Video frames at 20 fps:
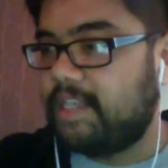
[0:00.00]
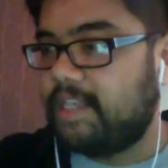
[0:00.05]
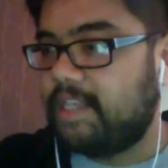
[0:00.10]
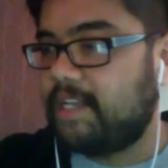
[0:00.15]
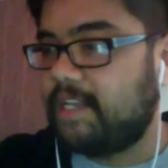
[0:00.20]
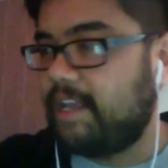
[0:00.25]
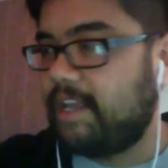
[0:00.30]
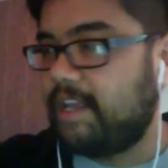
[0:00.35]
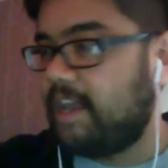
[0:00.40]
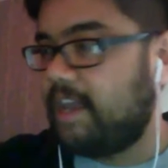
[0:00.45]
it
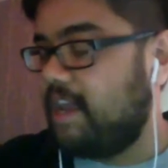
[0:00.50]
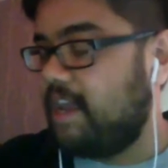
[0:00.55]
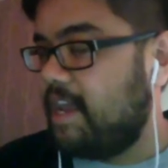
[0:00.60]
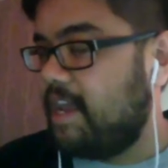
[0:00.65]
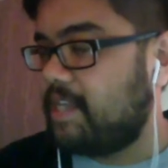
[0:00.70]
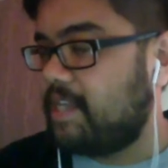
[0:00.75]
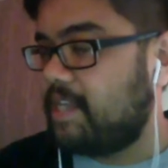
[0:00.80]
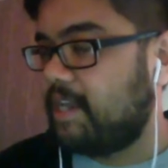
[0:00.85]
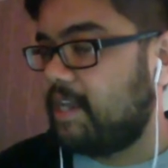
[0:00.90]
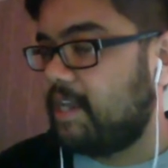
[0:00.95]
like
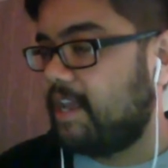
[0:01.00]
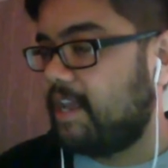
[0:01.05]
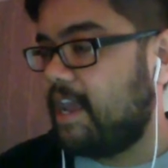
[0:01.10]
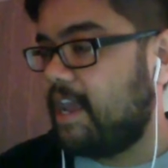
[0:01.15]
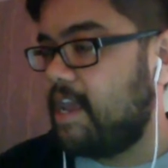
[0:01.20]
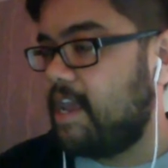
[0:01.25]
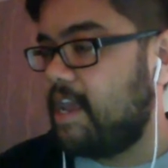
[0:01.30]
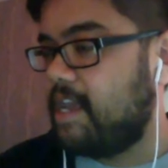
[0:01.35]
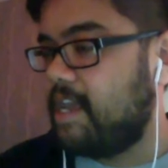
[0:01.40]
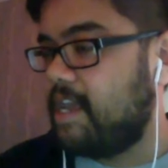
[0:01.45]

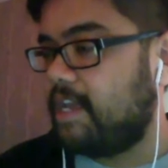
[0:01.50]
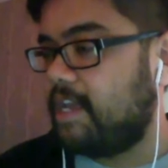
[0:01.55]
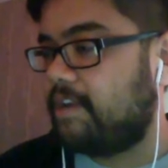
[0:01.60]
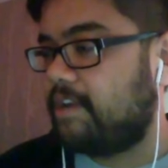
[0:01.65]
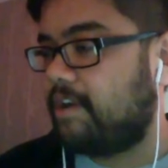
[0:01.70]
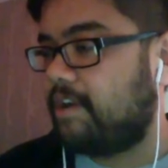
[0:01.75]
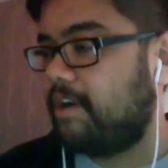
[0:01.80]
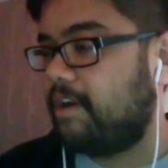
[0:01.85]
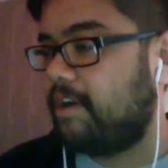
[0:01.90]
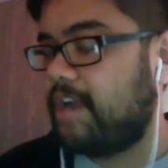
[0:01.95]
a
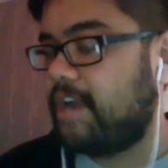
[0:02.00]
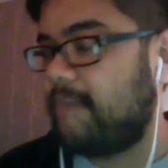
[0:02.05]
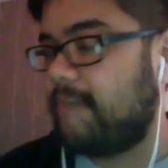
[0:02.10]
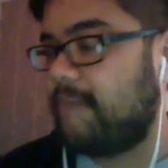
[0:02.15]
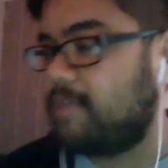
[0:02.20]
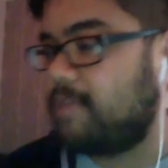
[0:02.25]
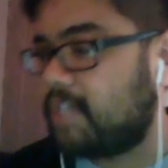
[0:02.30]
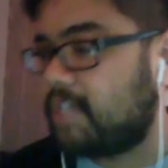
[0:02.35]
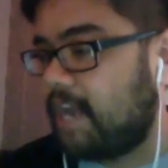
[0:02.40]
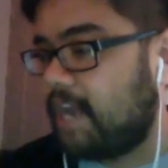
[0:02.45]
Card
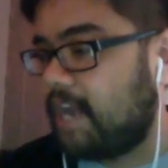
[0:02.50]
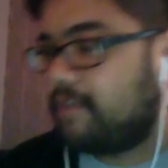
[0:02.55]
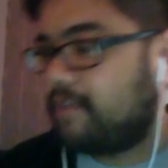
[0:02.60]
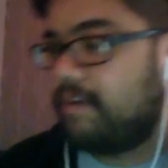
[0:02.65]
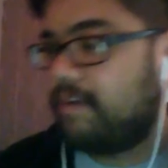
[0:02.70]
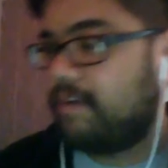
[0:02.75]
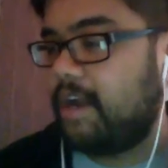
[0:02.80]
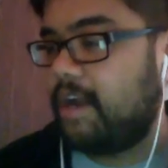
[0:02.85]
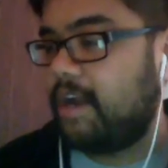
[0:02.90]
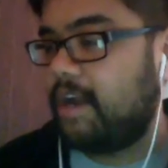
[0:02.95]
Captor
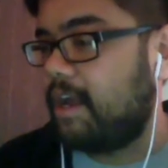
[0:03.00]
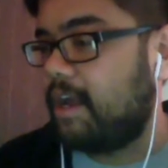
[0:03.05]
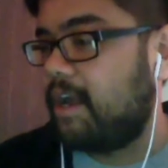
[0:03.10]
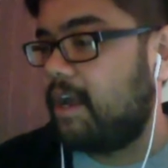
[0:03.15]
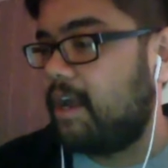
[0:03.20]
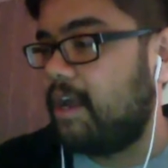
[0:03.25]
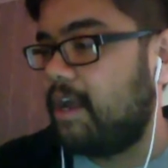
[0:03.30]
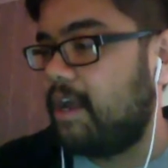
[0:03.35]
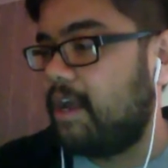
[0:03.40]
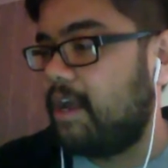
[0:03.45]

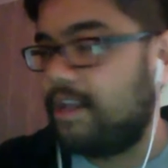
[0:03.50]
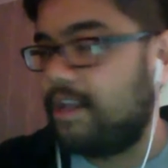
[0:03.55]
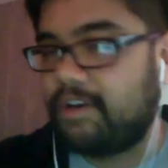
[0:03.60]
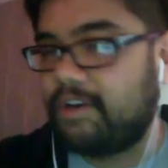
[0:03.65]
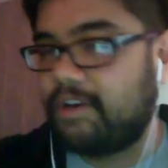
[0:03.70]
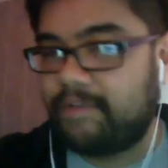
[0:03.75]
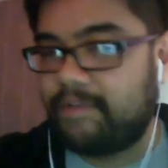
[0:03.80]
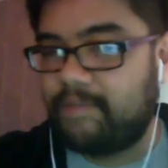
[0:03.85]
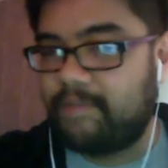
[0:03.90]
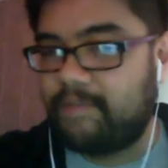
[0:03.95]
Sakura? I don't know
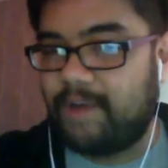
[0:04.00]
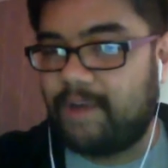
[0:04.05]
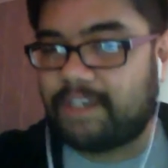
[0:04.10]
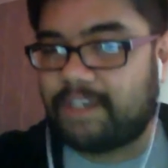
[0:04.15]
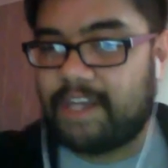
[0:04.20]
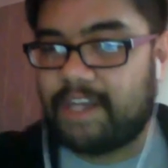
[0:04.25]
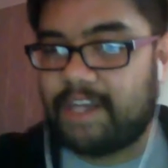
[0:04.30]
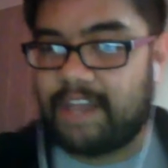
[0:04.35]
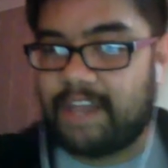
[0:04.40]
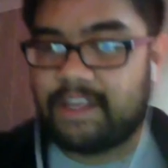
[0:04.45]
if you
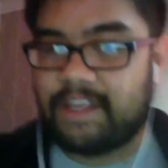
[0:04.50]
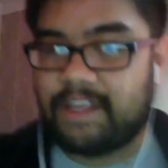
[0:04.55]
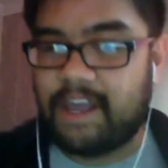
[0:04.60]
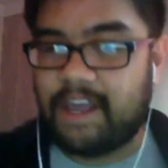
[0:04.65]
watched that.